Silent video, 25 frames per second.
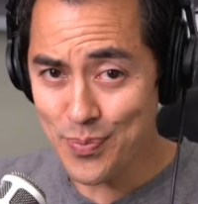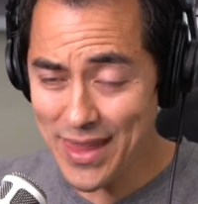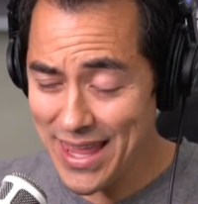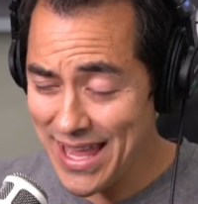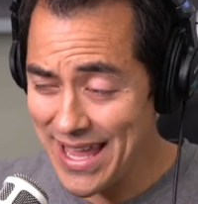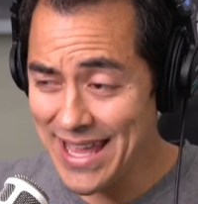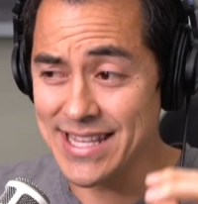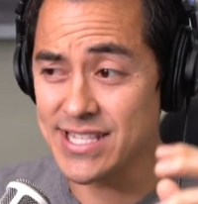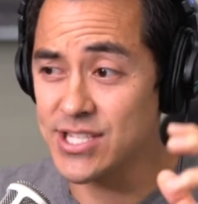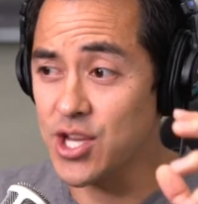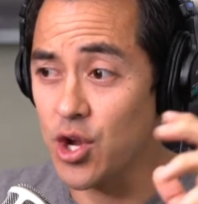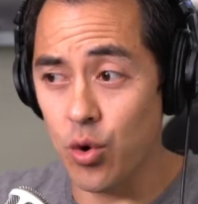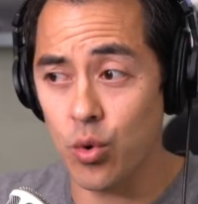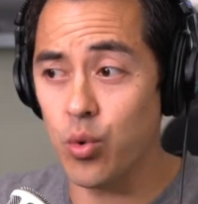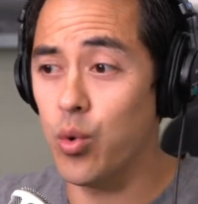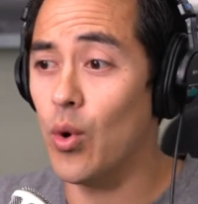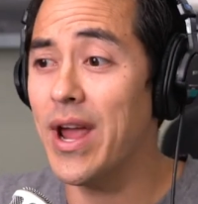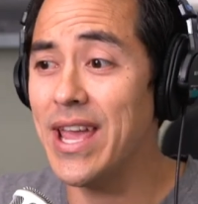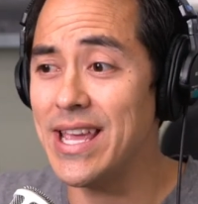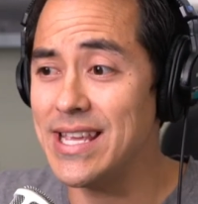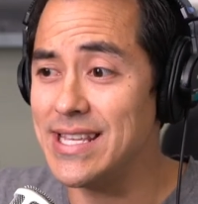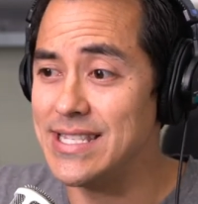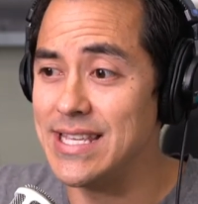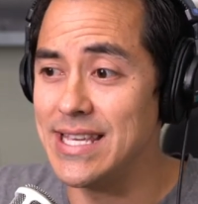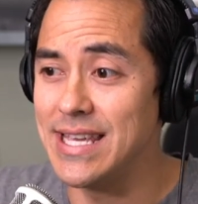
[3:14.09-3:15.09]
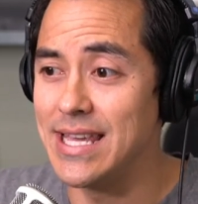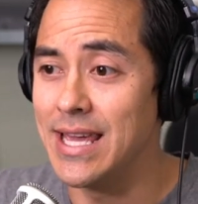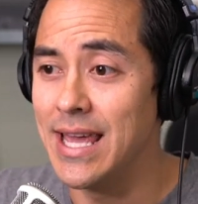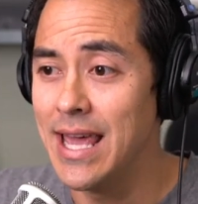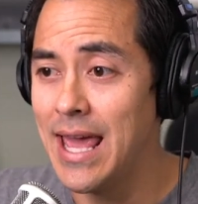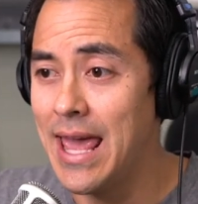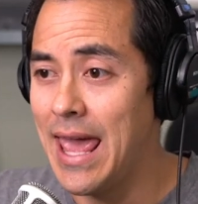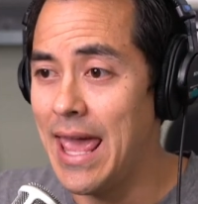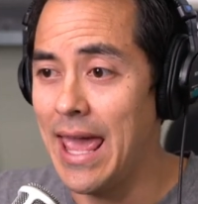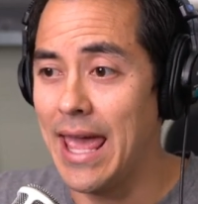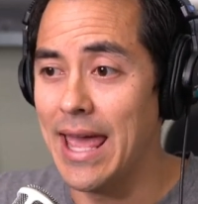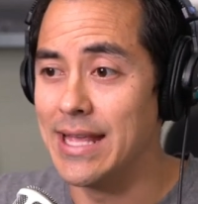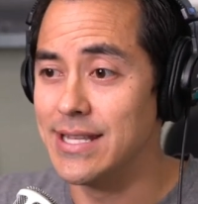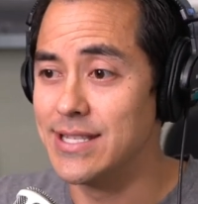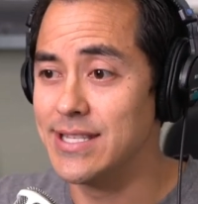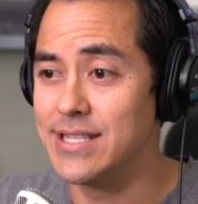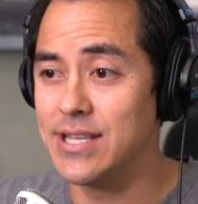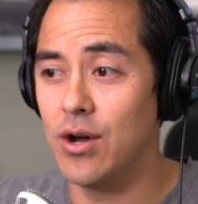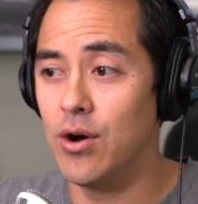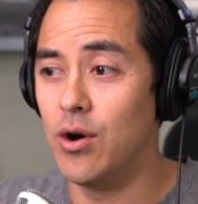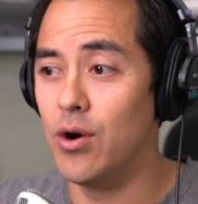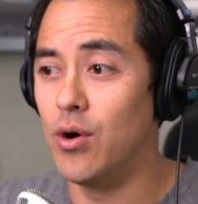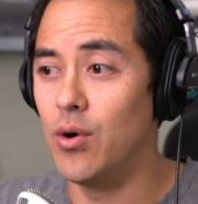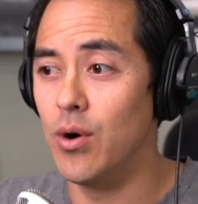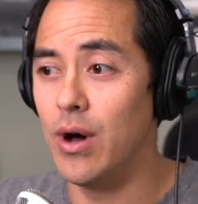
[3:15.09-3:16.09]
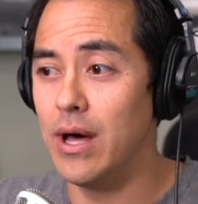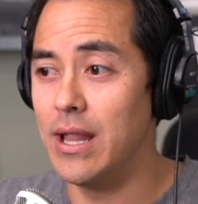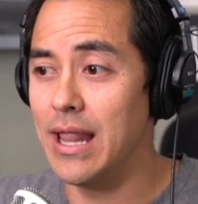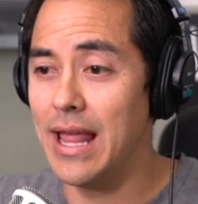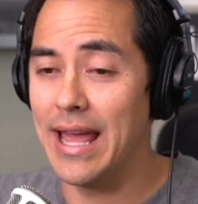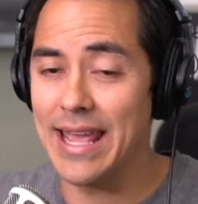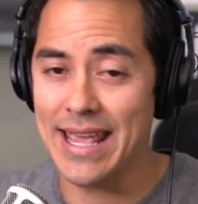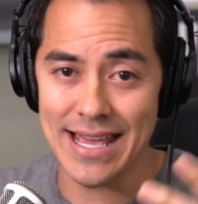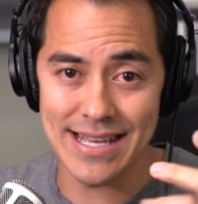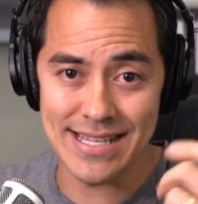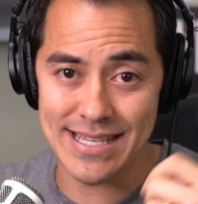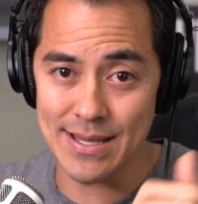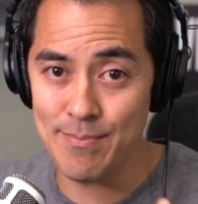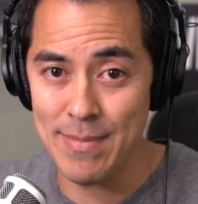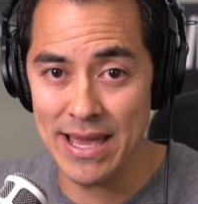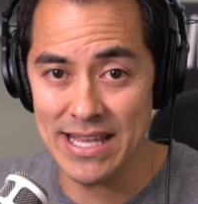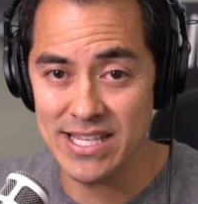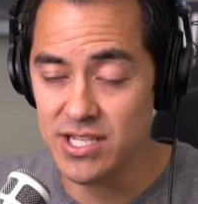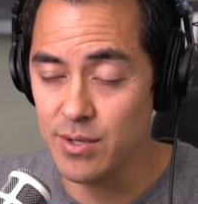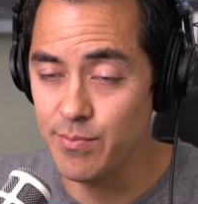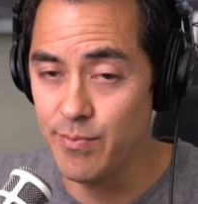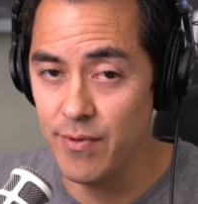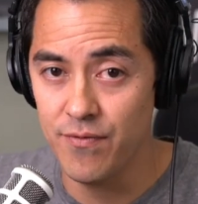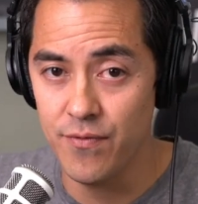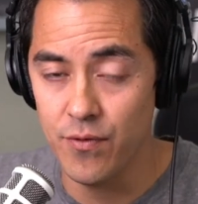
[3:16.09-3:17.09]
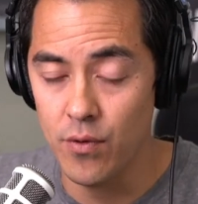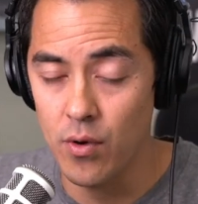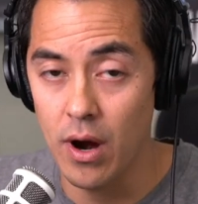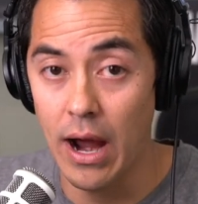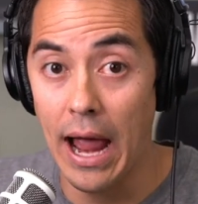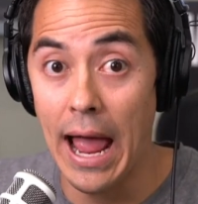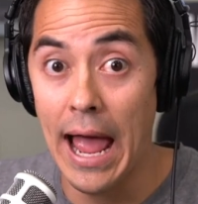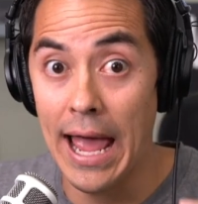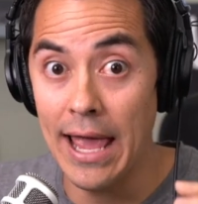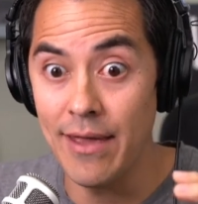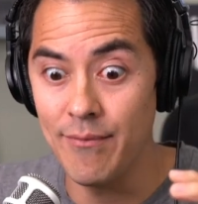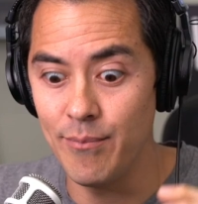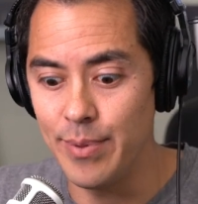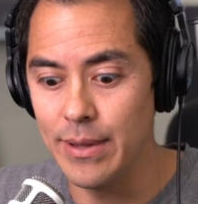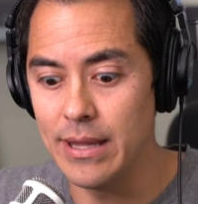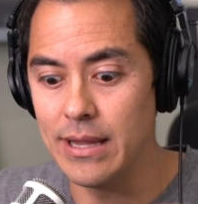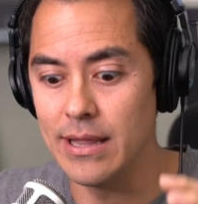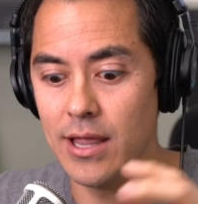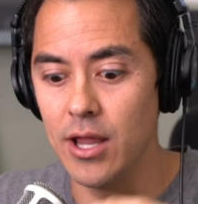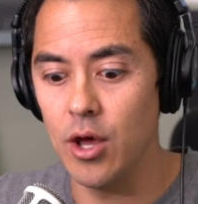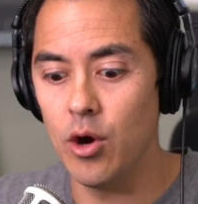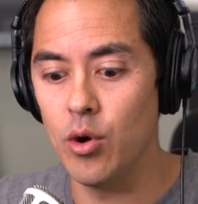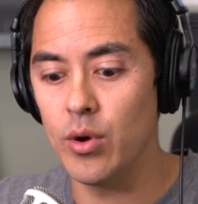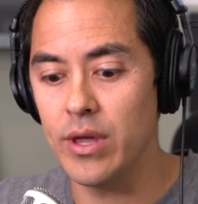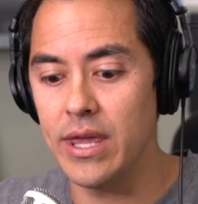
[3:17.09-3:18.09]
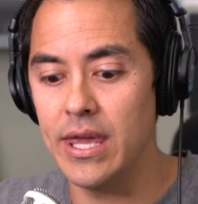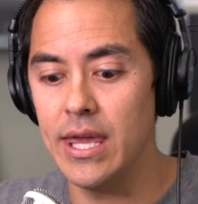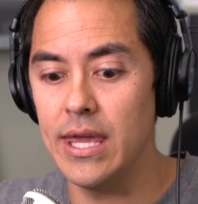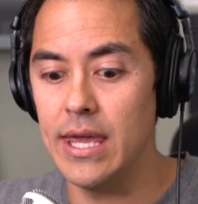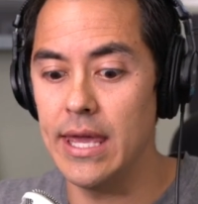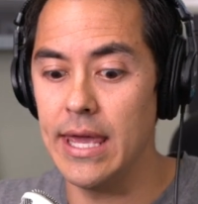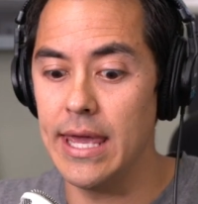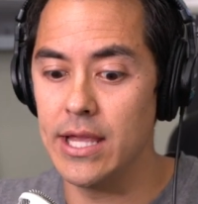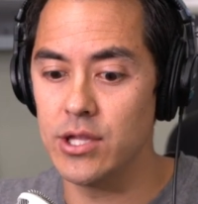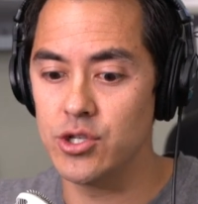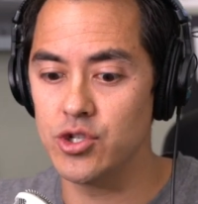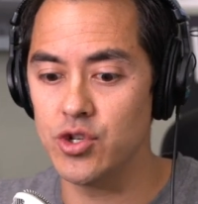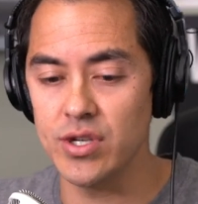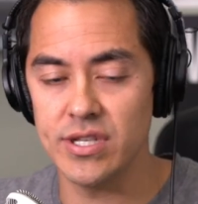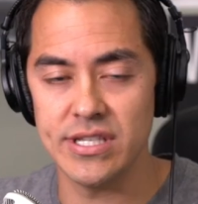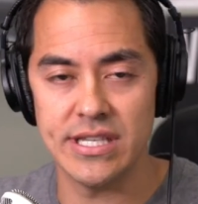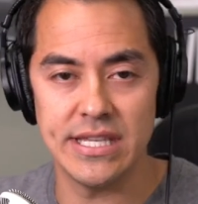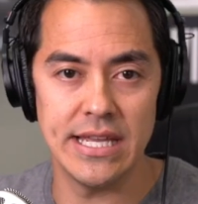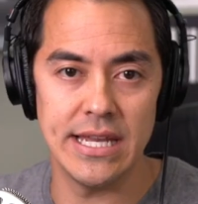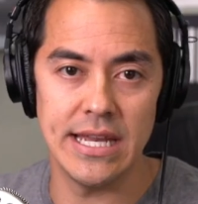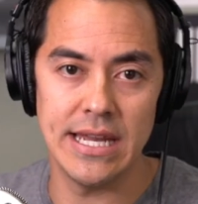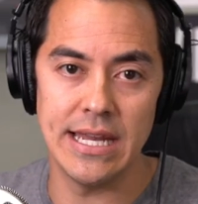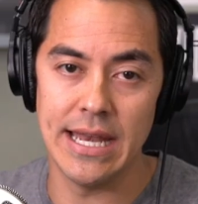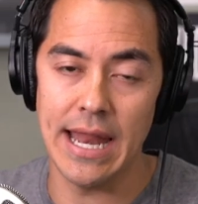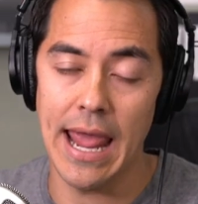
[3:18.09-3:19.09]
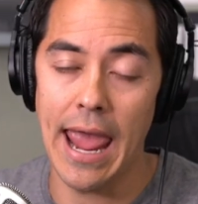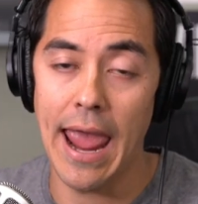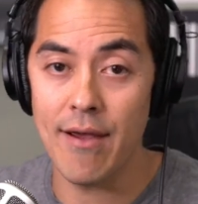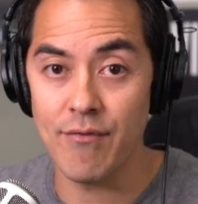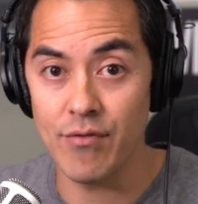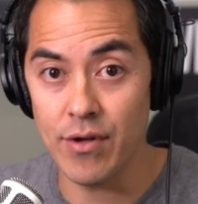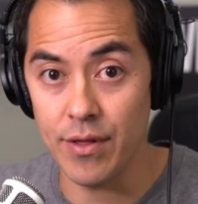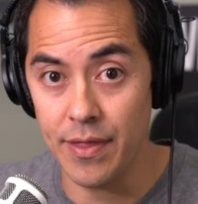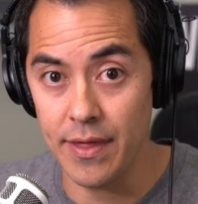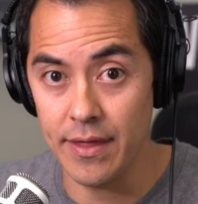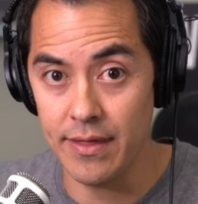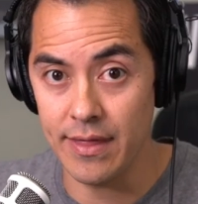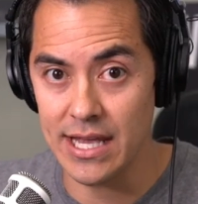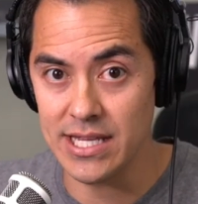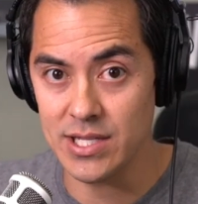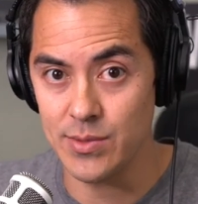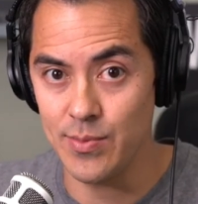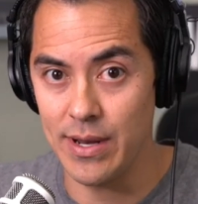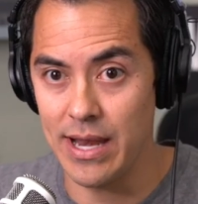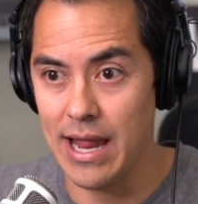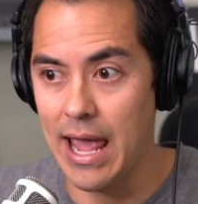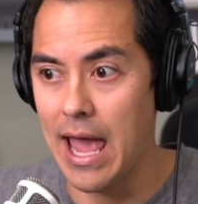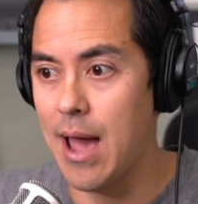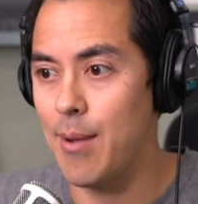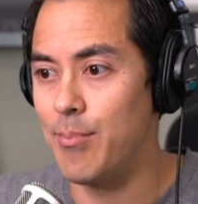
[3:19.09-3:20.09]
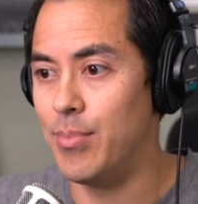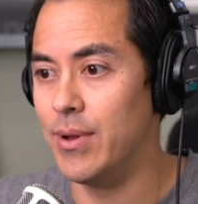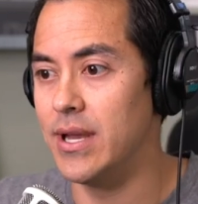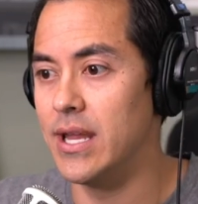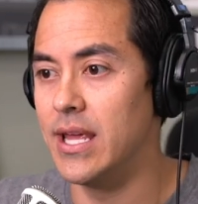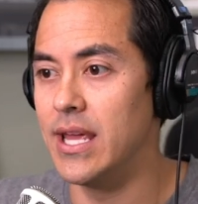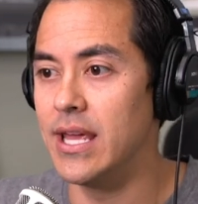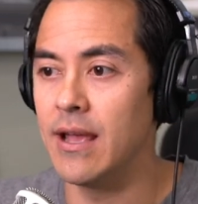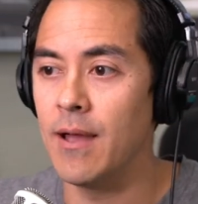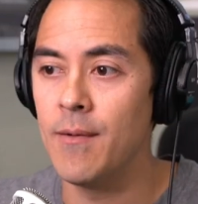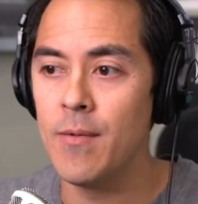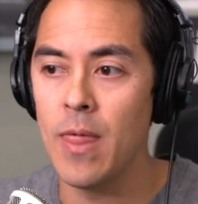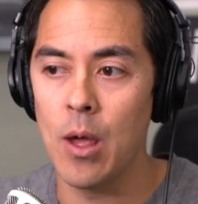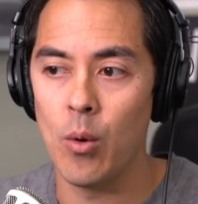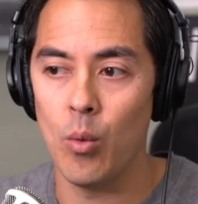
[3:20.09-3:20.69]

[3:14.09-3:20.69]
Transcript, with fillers: it's crazy. And so, like I mentioned before, I've been low key interested in everything that's been happening,